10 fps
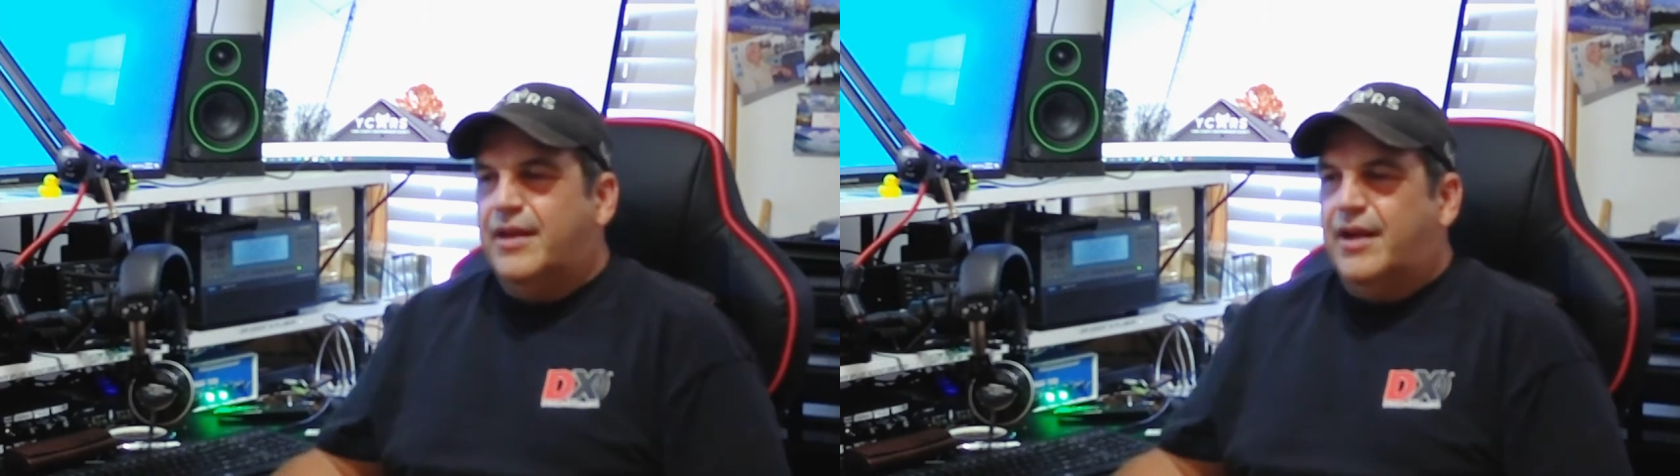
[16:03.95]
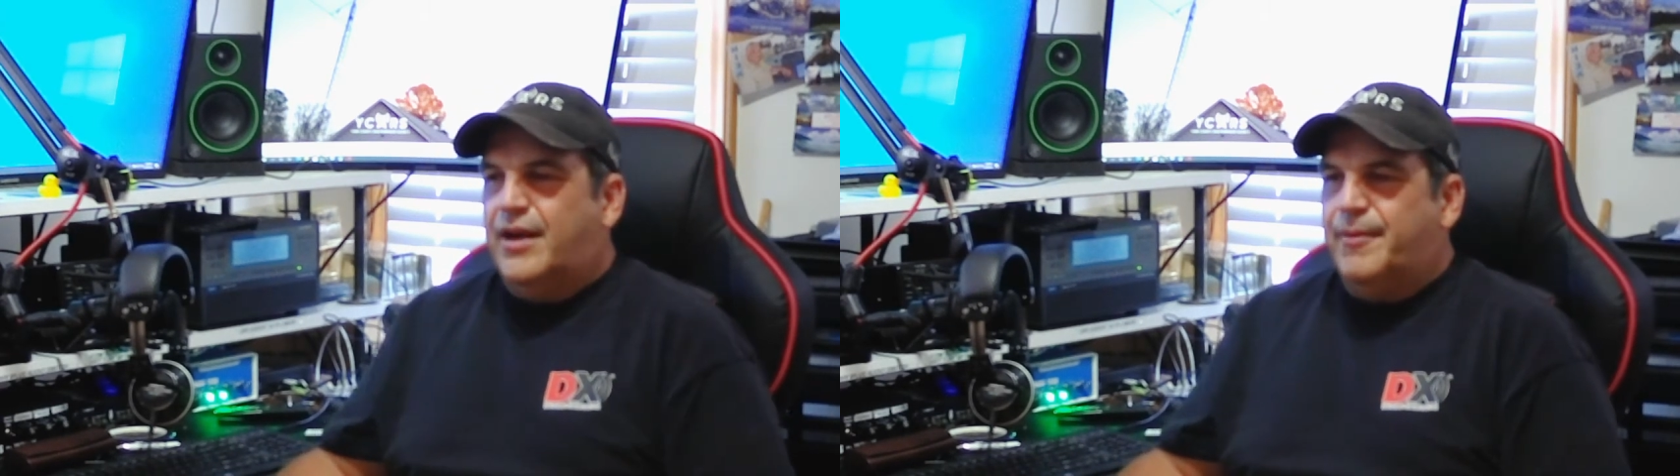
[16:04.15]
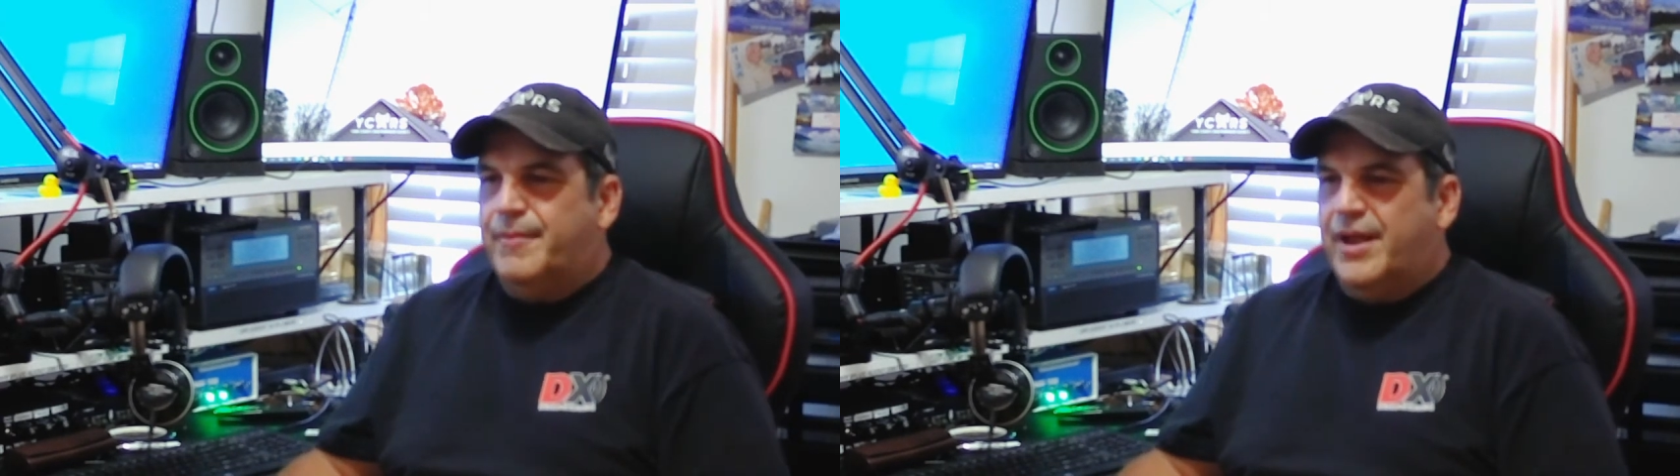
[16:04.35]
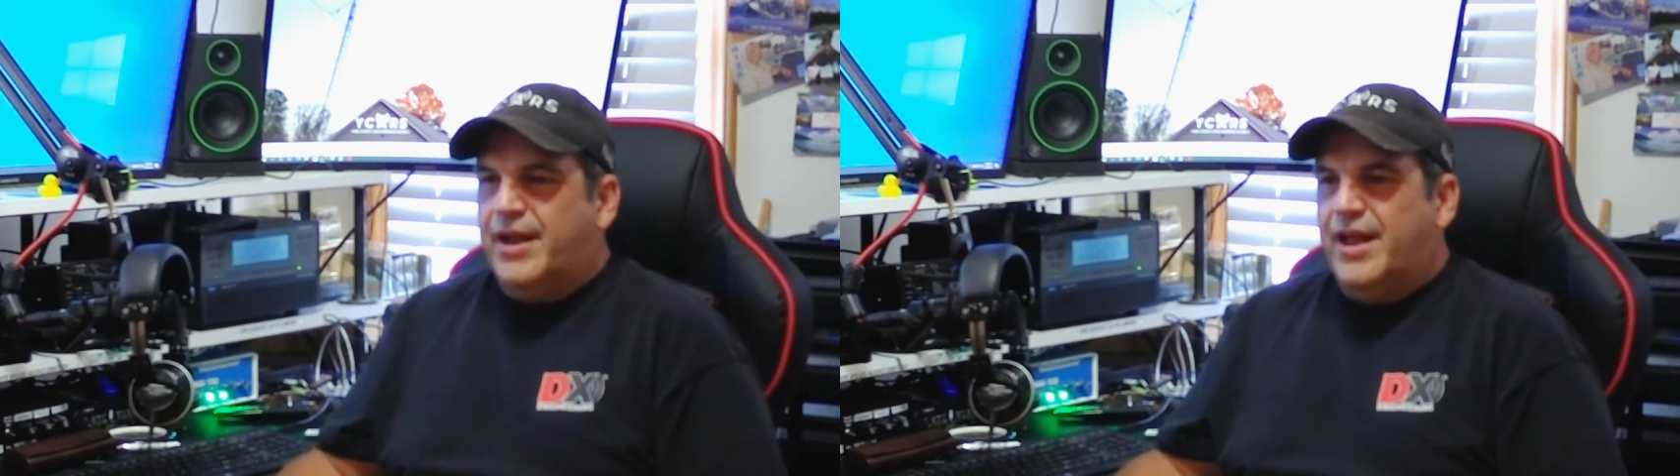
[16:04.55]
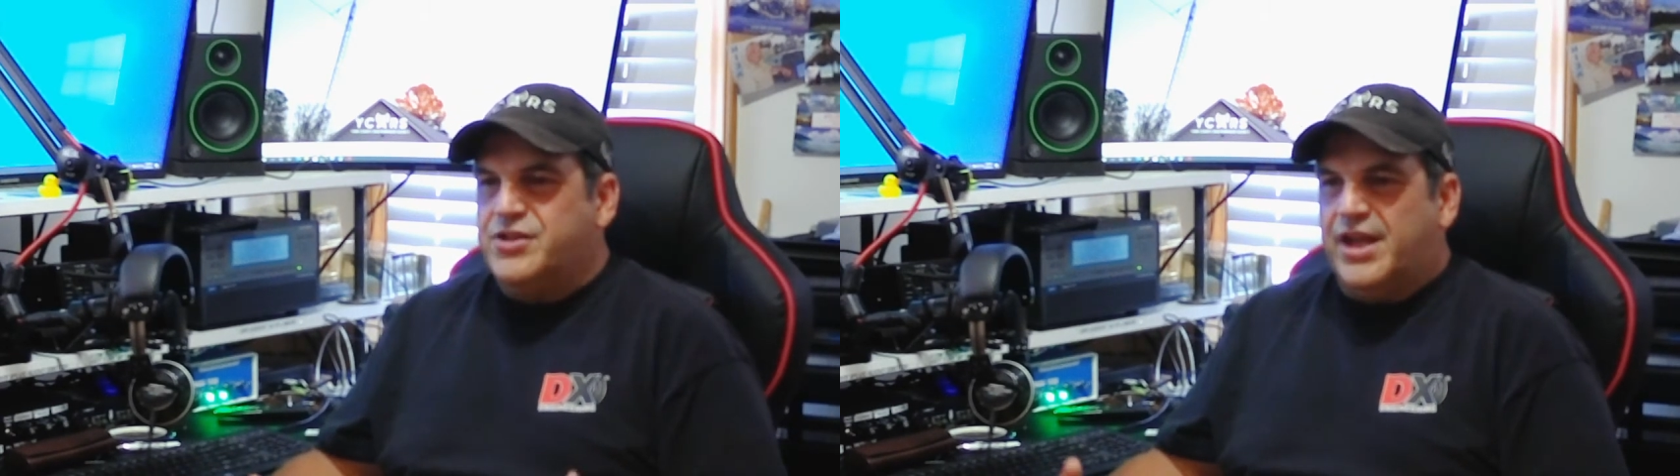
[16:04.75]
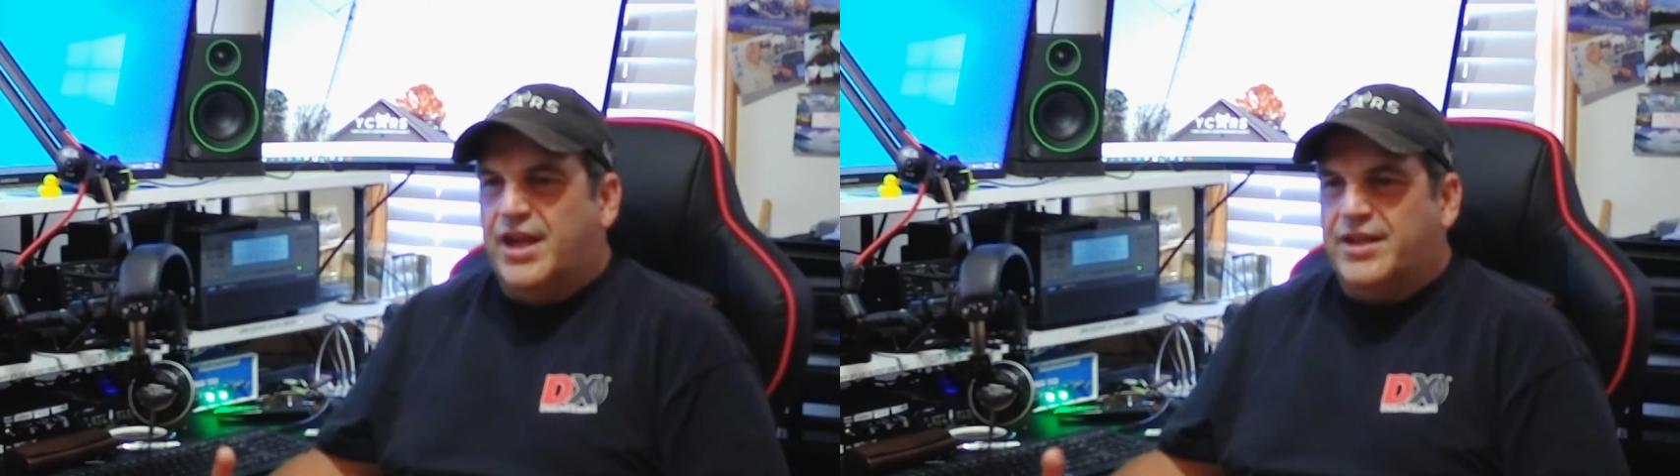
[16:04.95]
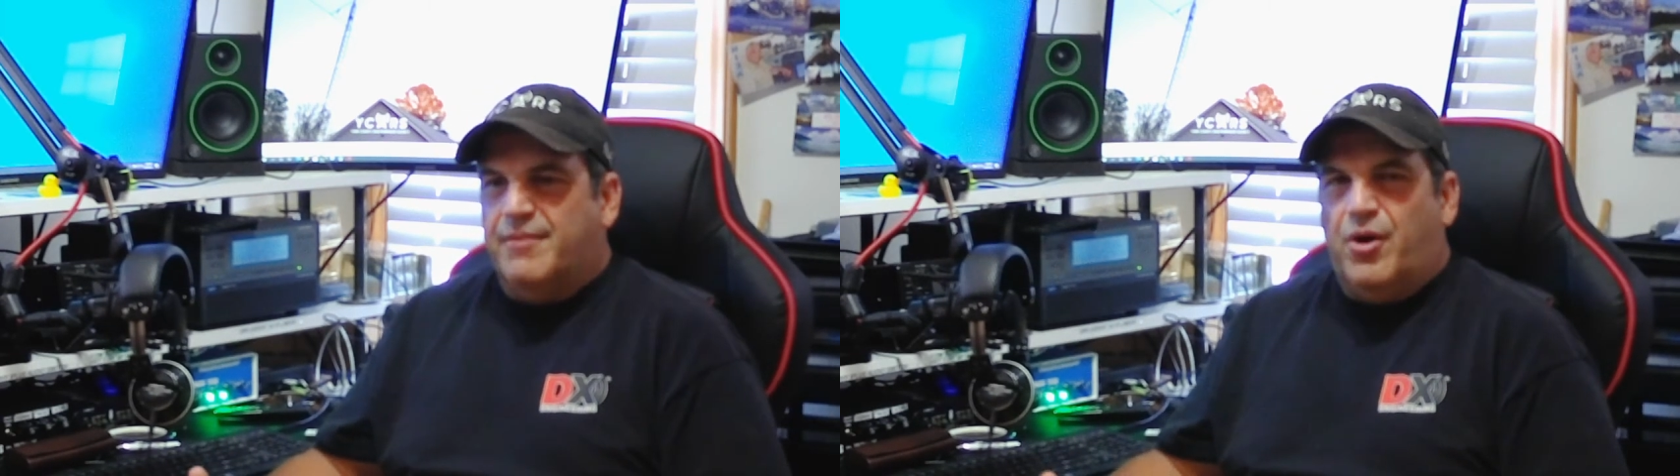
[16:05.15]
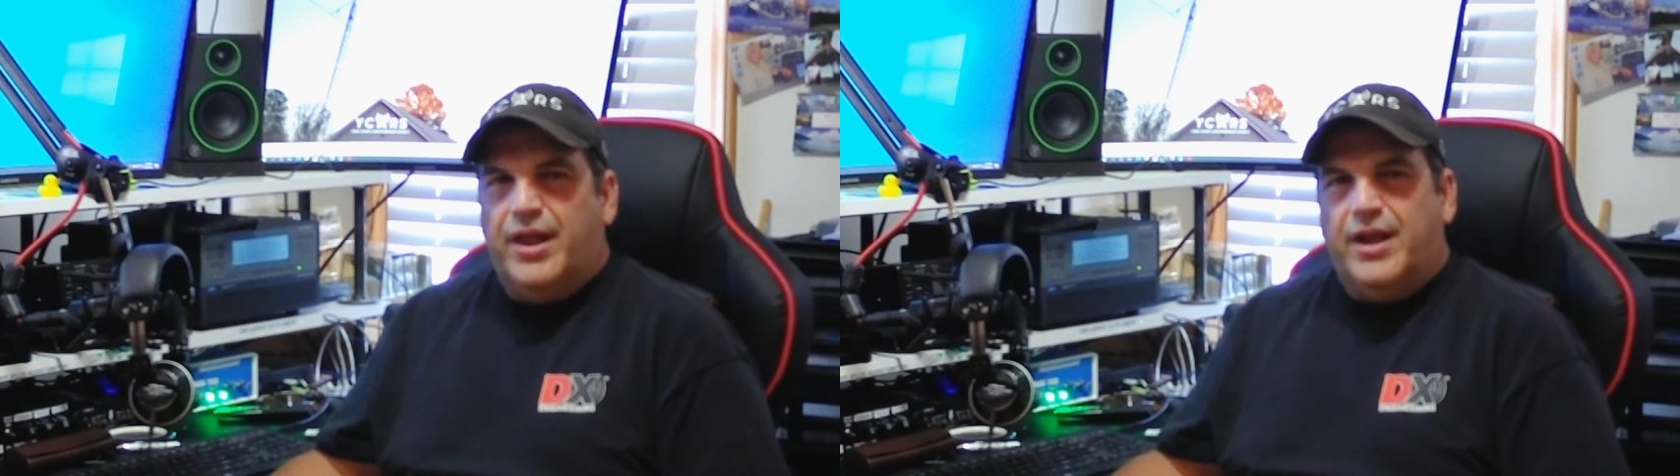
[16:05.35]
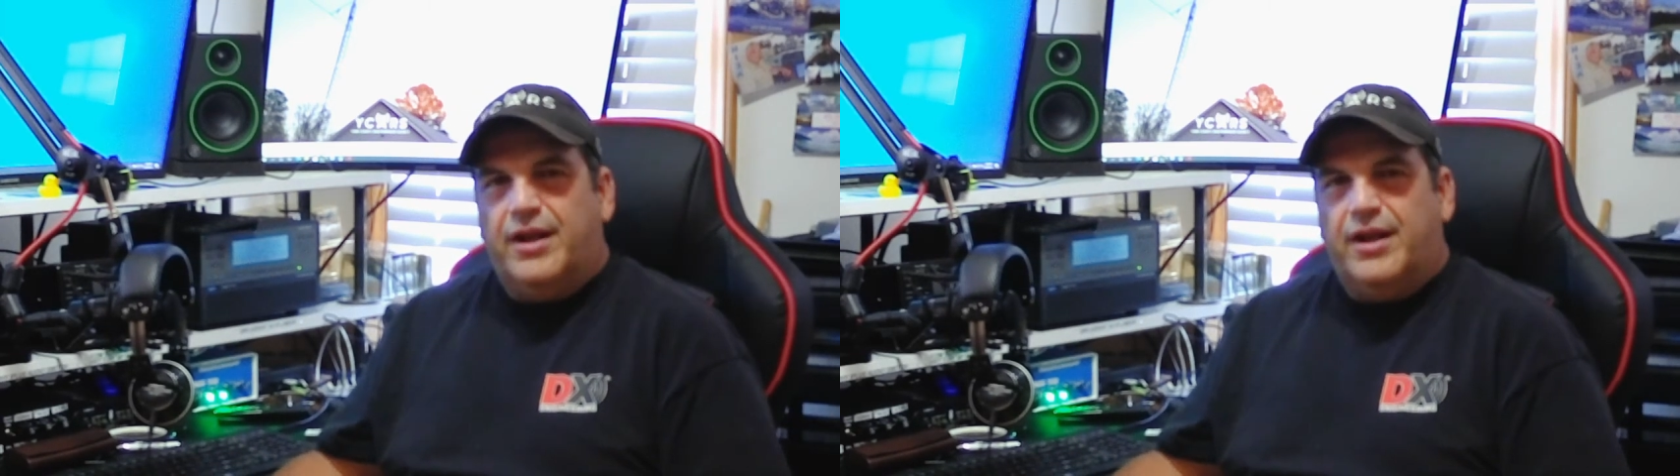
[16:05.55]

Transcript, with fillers: and educate them on it.